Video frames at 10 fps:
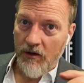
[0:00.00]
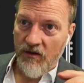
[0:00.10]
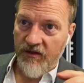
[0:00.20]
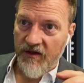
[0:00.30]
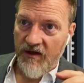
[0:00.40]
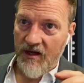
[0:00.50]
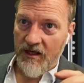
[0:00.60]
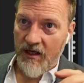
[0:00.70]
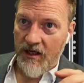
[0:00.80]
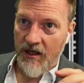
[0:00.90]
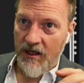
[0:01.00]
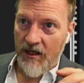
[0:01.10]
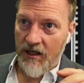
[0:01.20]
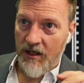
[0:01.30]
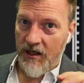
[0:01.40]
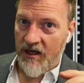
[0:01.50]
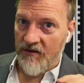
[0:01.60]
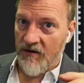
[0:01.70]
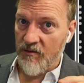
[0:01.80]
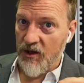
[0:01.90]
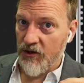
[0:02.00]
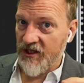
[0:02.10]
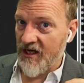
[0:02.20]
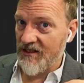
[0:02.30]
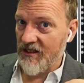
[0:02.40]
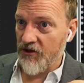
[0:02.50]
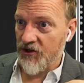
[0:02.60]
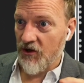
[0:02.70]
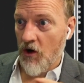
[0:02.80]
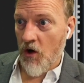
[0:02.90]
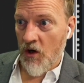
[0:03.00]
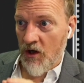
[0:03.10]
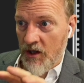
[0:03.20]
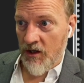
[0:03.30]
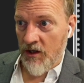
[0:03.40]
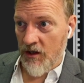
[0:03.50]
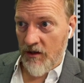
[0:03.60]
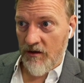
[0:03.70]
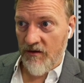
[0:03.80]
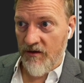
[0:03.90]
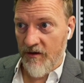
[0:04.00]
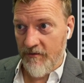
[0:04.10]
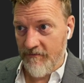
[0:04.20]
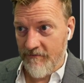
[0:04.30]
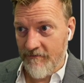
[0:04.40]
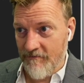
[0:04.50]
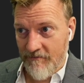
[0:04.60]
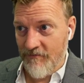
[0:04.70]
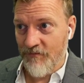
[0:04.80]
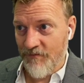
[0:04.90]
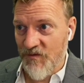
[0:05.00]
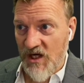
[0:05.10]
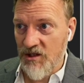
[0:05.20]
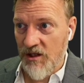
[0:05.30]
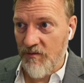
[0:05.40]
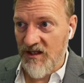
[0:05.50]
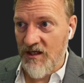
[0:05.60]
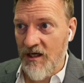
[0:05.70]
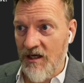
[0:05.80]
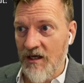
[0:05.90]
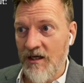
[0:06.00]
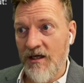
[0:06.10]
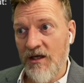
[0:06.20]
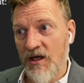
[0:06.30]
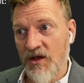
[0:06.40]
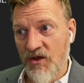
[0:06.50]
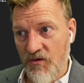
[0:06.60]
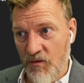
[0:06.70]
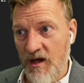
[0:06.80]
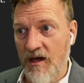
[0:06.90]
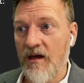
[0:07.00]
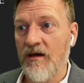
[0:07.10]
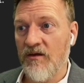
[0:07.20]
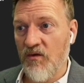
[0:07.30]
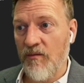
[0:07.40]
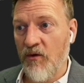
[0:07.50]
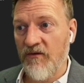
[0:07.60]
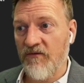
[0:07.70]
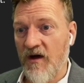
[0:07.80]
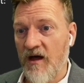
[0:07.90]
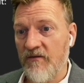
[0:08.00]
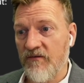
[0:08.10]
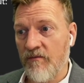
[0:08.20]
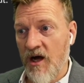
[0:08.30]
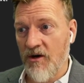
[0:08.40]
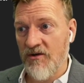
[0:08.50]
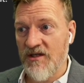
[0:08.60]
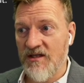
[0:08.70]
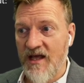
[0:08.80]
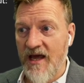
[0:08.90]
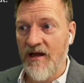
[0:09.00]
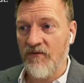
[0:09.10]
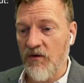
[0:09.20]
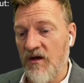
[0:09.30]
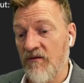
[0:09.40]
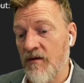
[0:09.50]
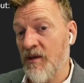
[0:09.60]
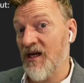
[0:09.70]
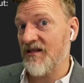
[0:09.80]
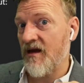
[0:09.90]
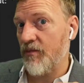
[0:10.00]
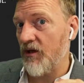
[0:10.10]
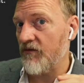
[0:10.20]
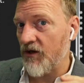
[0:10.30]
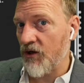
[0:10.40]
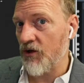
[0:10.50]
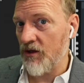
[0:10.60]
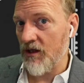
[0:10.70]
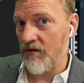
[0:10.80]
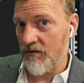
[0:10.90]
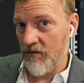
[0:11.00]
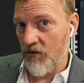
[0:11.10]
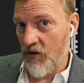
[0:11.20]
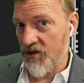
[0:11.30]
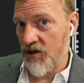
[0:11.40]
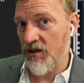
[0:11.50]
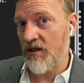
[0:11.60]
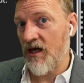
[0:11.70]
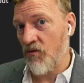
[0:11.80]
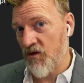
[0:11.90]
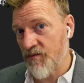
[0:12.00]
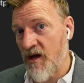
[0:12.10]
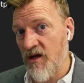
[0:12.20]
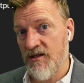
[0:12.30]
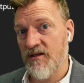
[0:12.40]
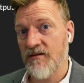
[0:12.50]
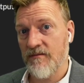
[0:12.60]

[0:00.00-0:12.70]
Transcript: the kind of computer science literature on the ChatGPT 3 and 3.5 models is that if you give them an example of a good question and response